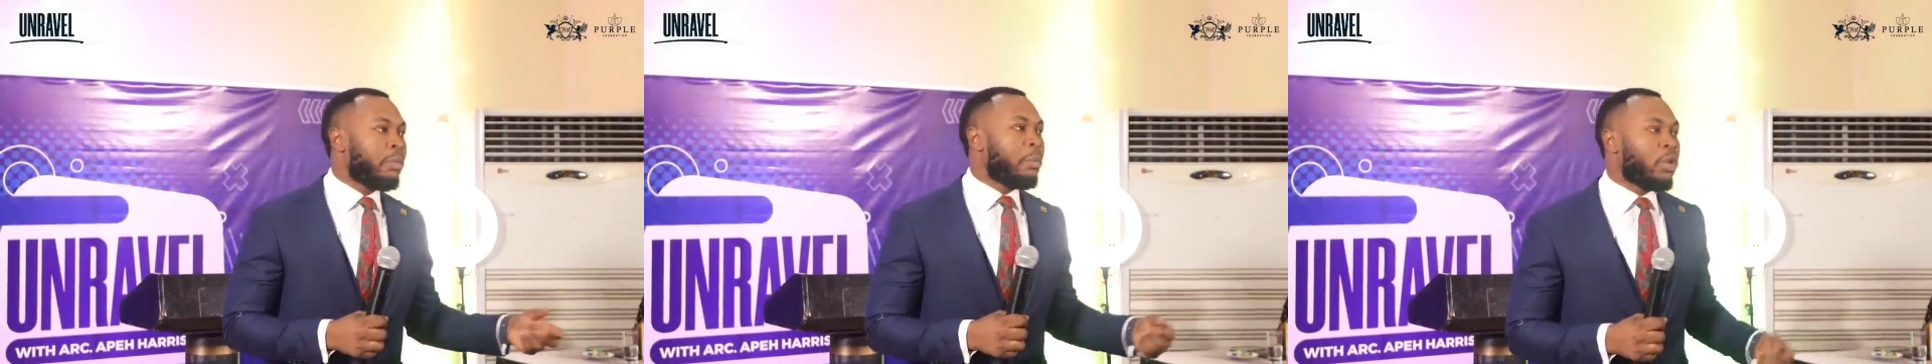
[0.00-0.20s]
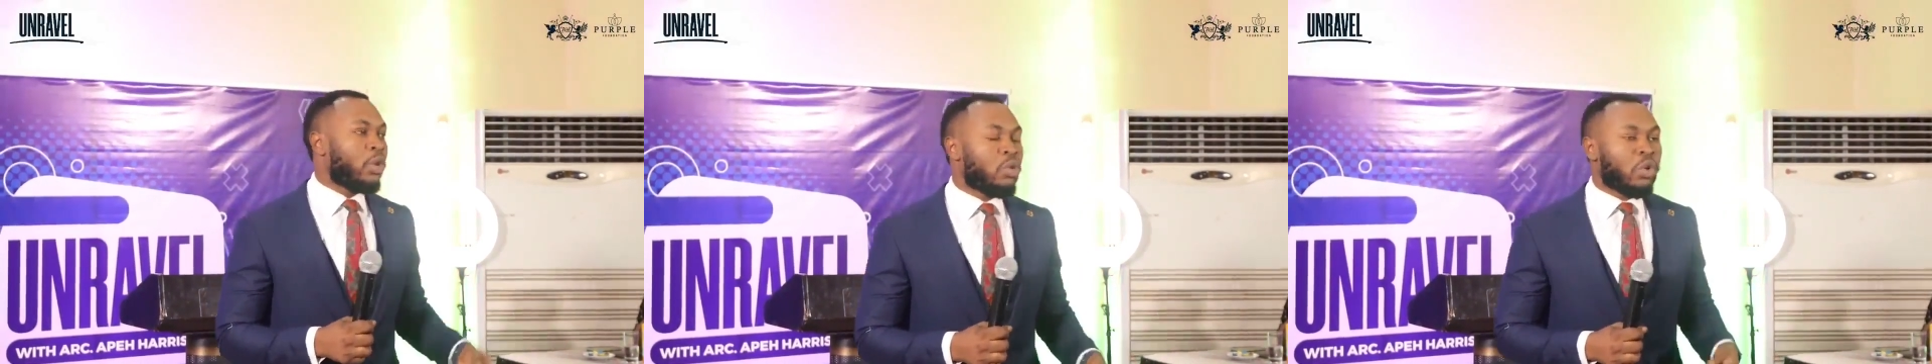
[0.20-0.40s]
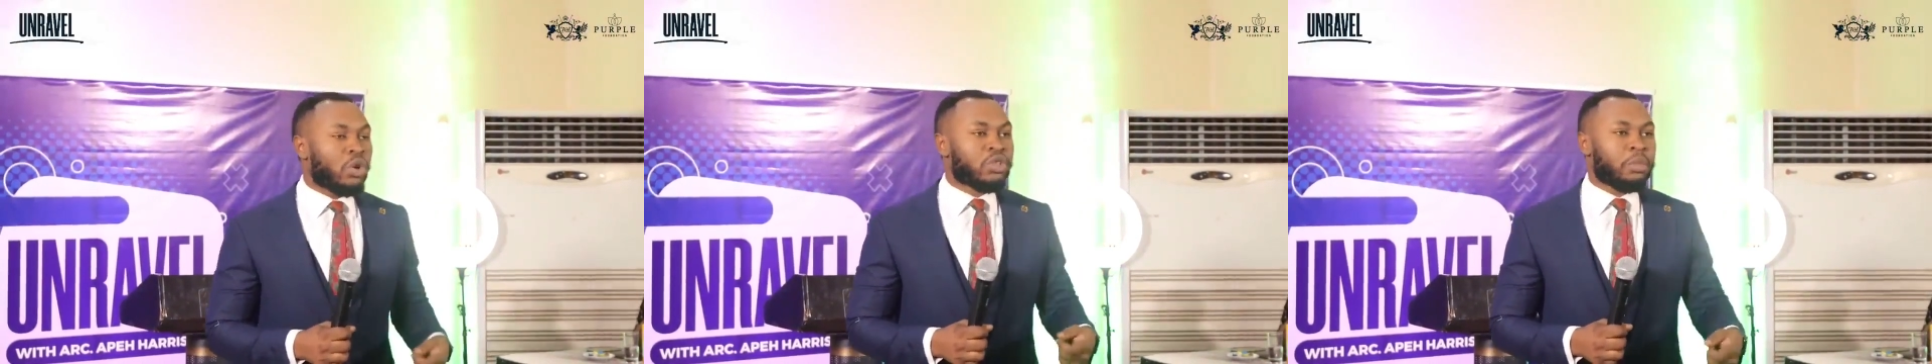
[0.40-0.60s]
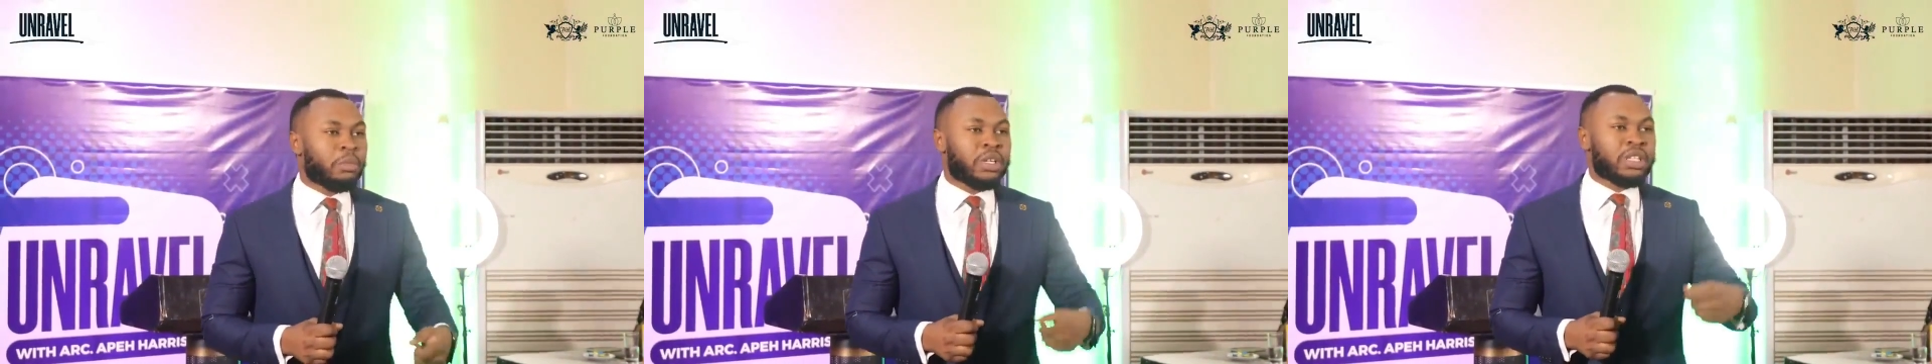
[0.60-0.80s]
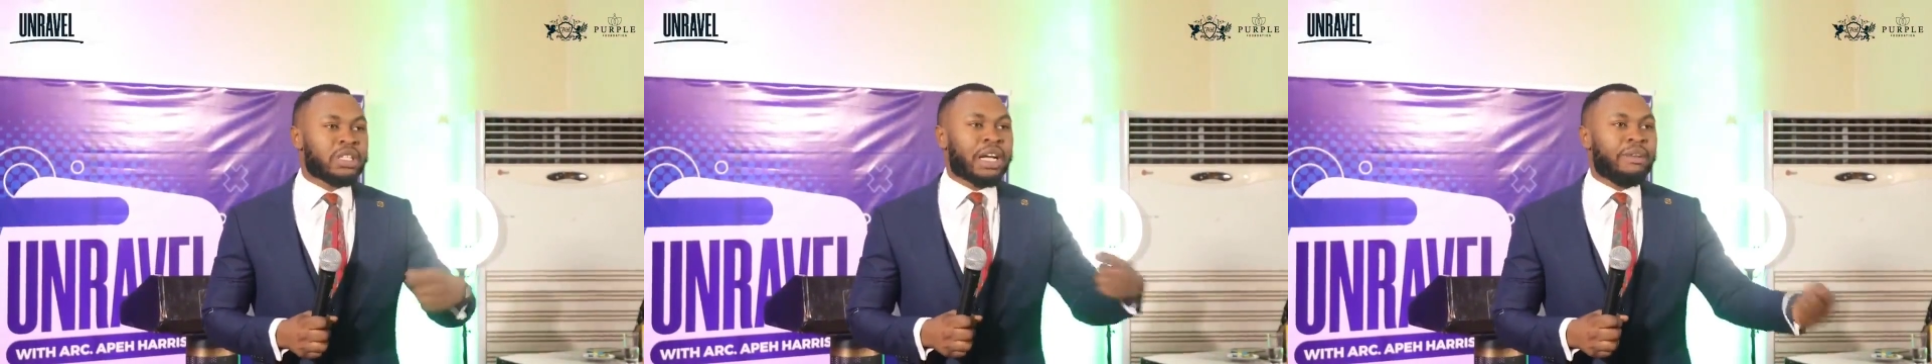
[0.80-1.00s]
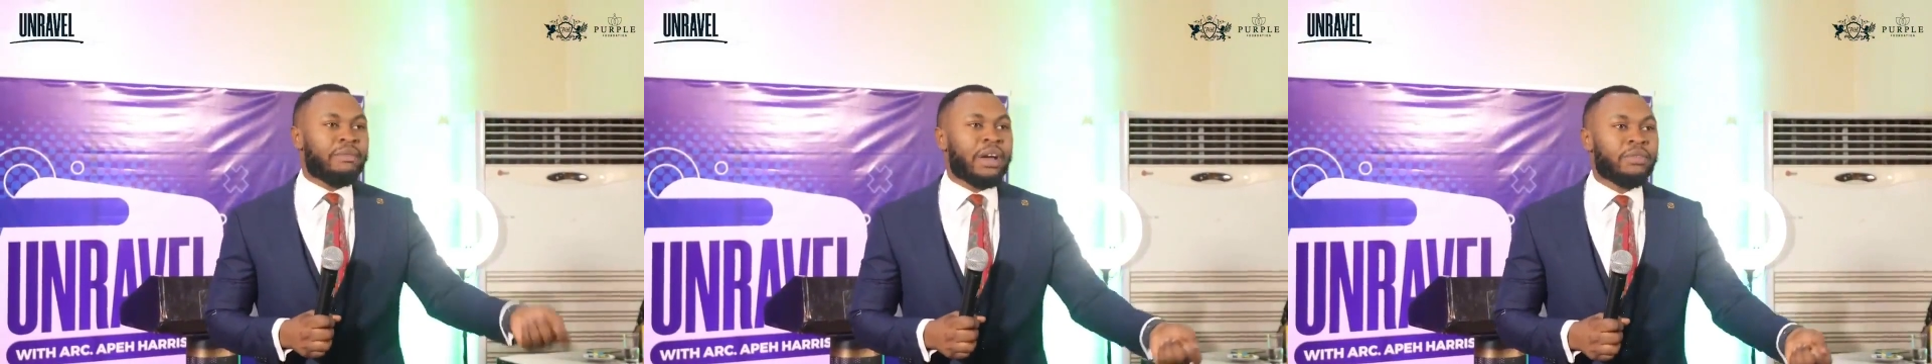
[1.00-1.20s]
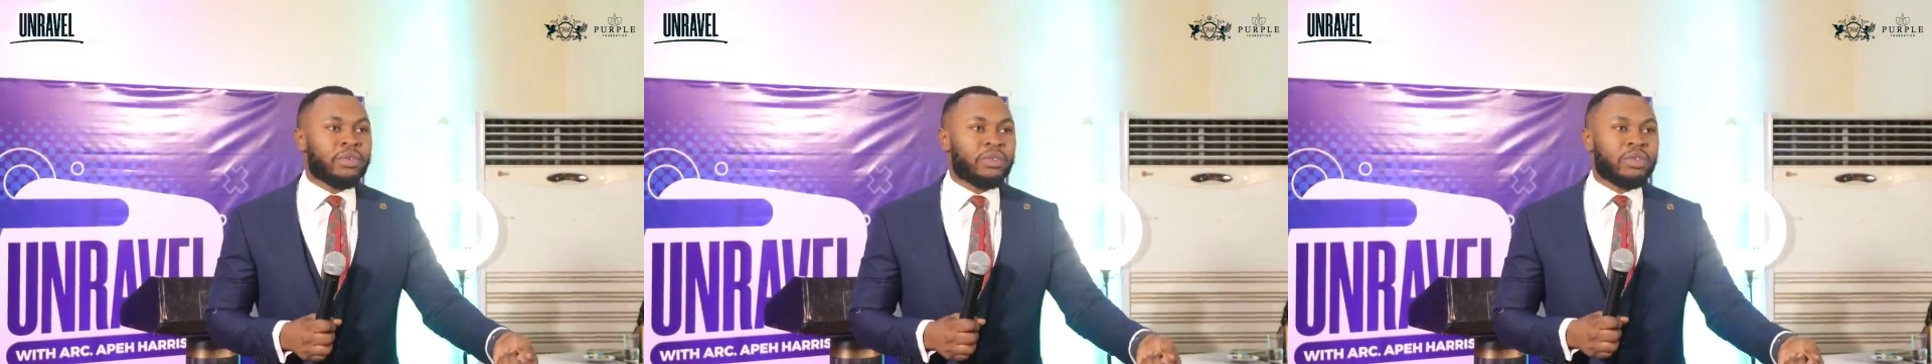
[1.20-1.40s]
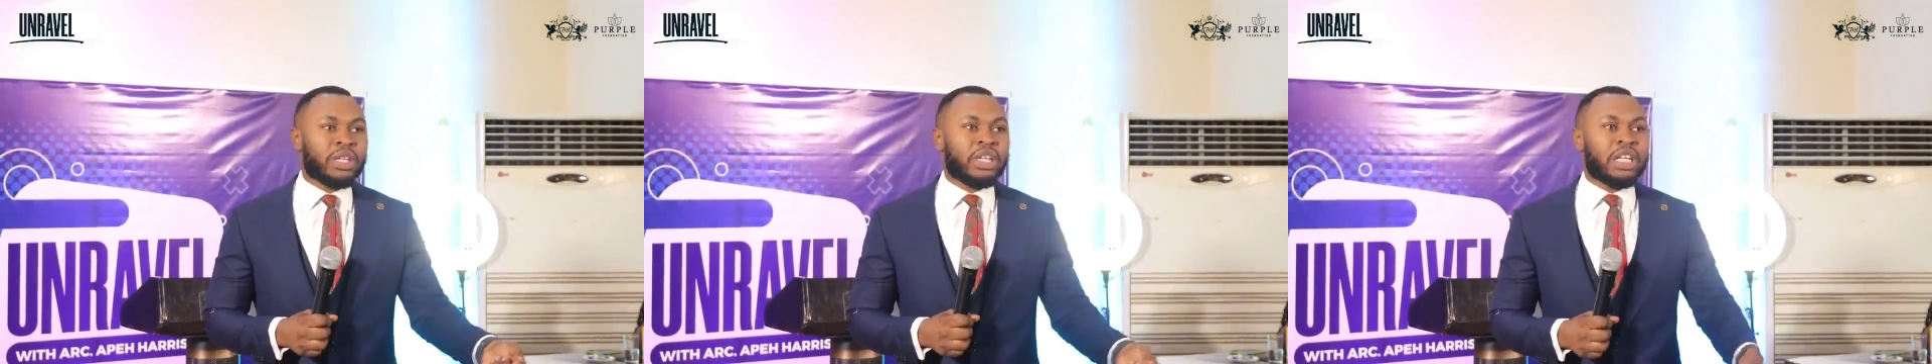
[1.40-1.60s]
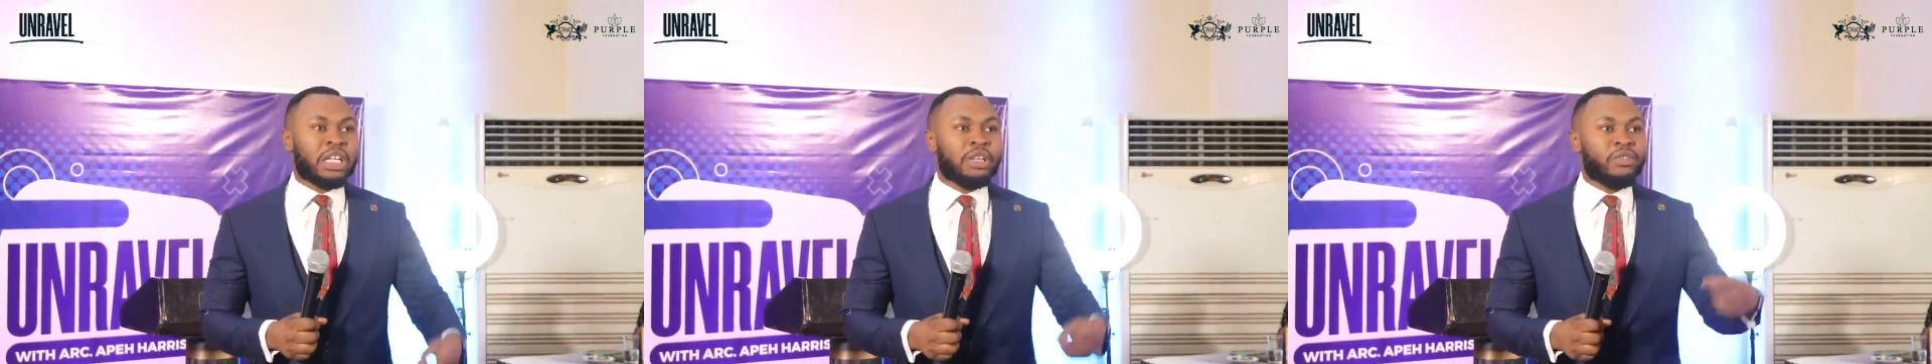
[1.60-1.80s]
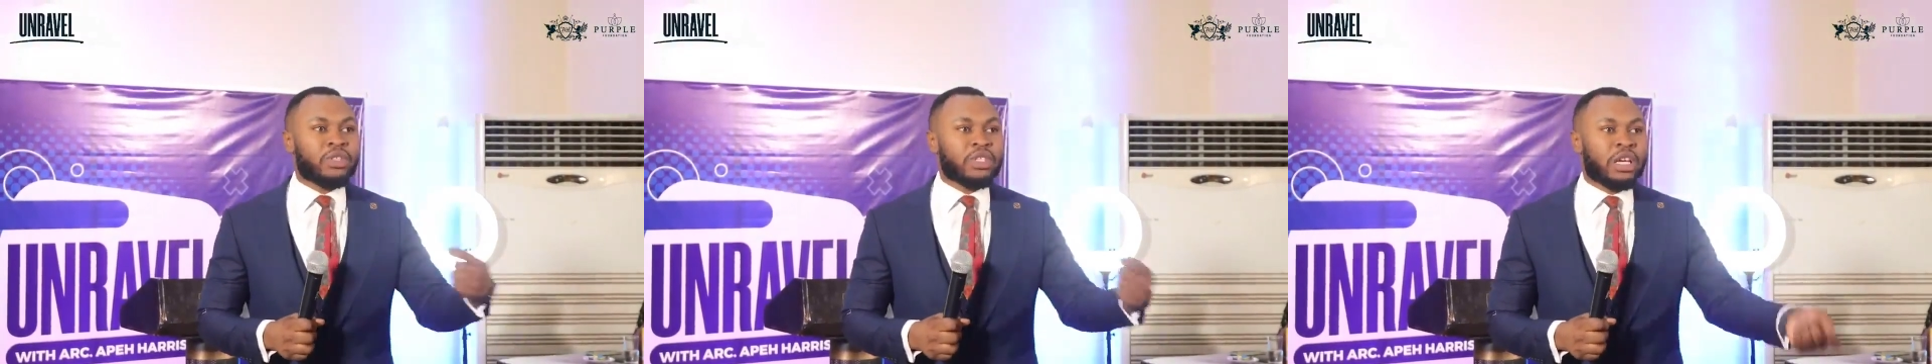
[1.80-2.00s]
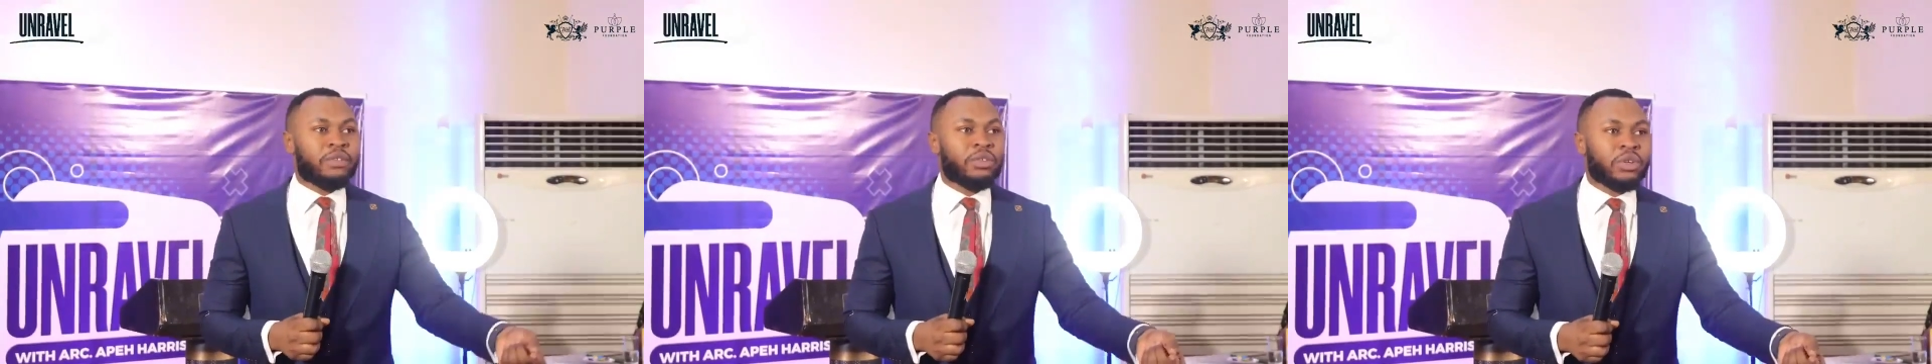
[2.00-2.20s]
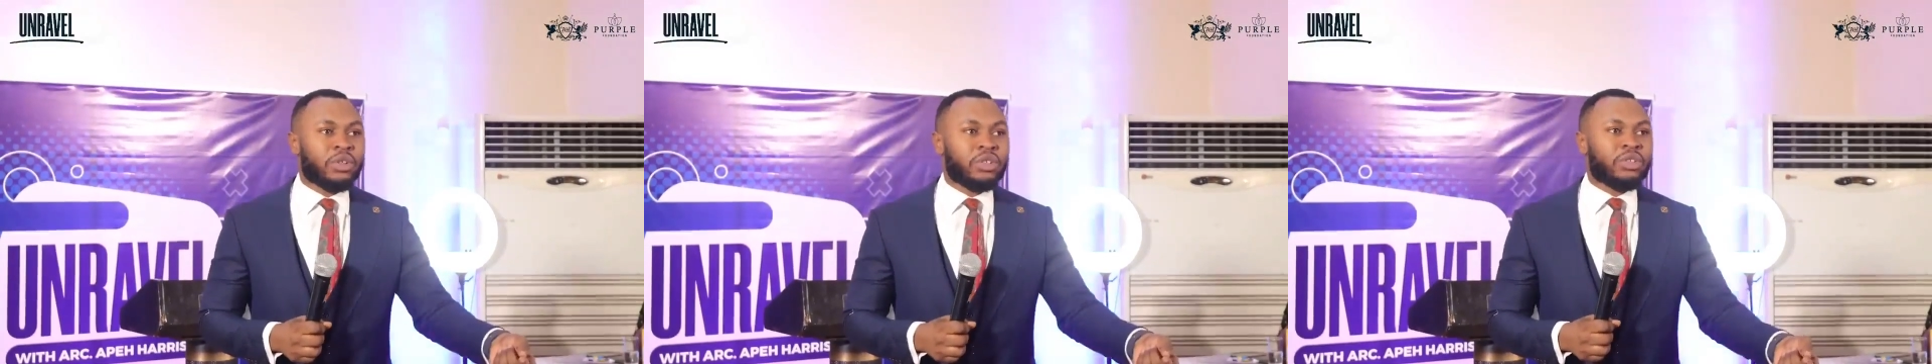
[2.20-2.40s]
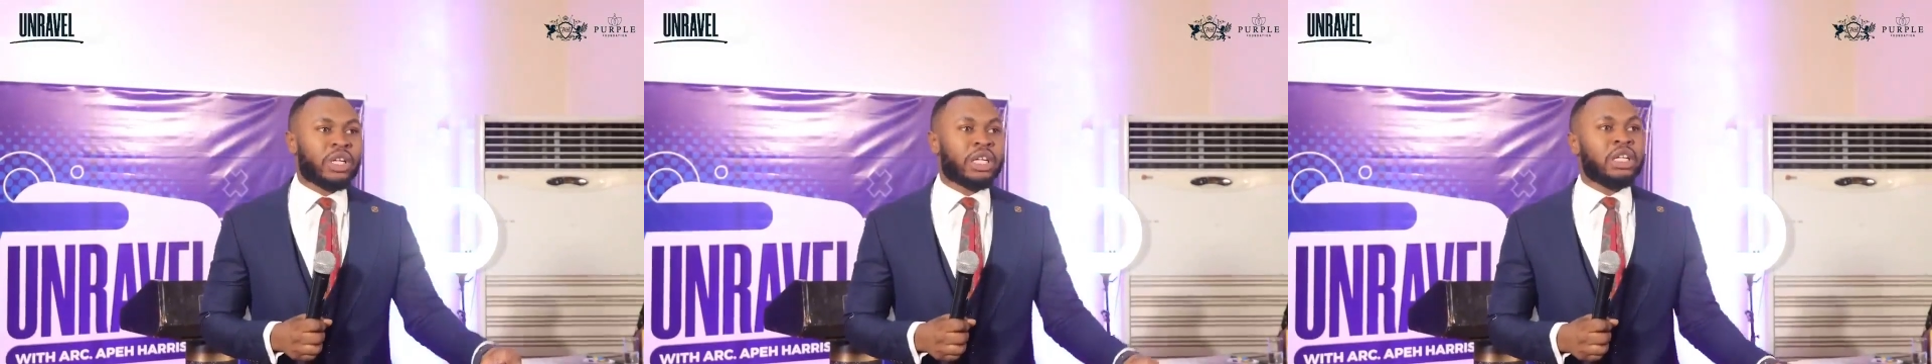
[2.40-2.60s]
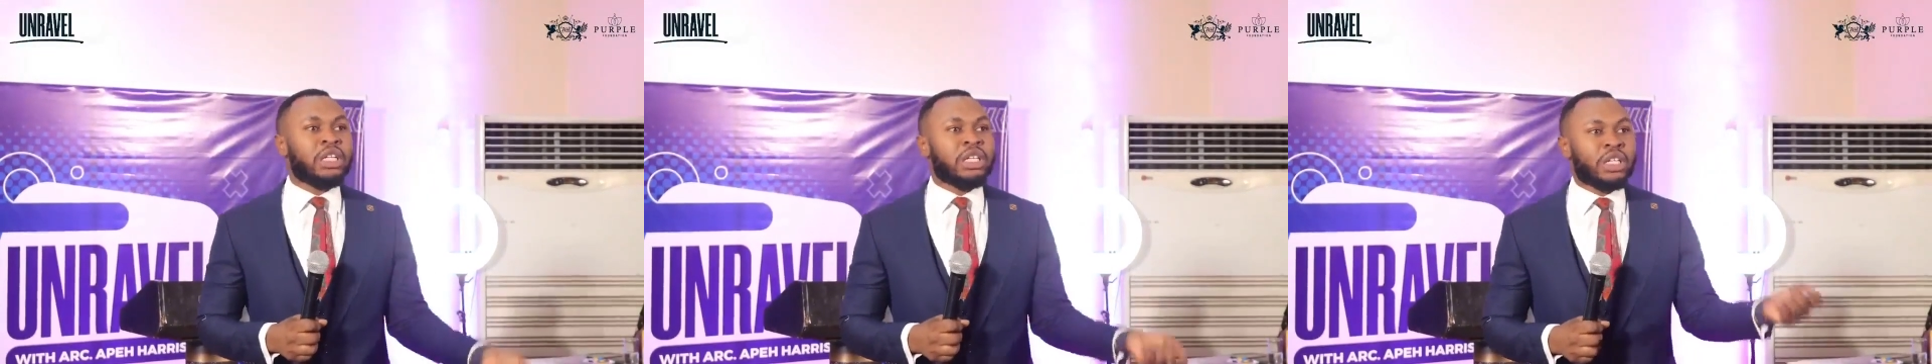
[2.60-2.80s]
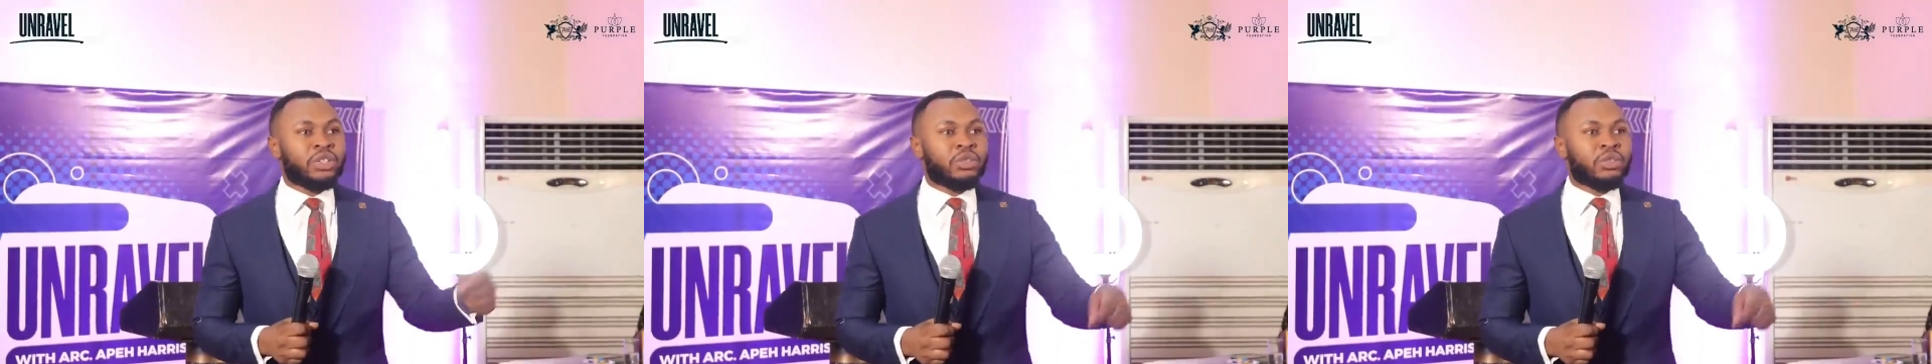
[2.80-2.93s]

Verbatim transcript: maybe you wash somebody's car 500, they give you 700.